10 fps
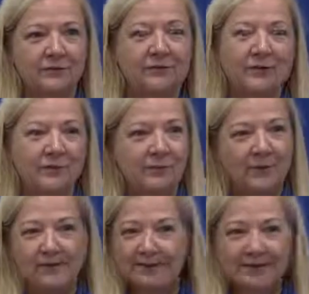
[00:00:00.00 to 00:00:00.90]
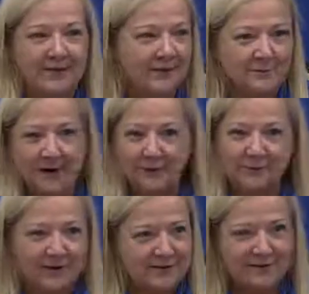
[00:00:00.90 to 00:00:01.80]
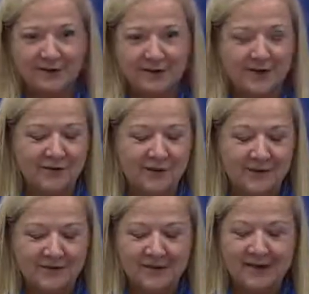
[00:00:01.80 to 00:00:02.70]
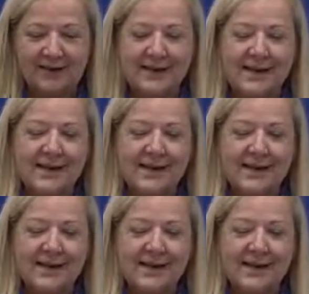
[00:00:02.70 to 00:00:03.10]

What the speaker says: So it wasn't in my registry or anything.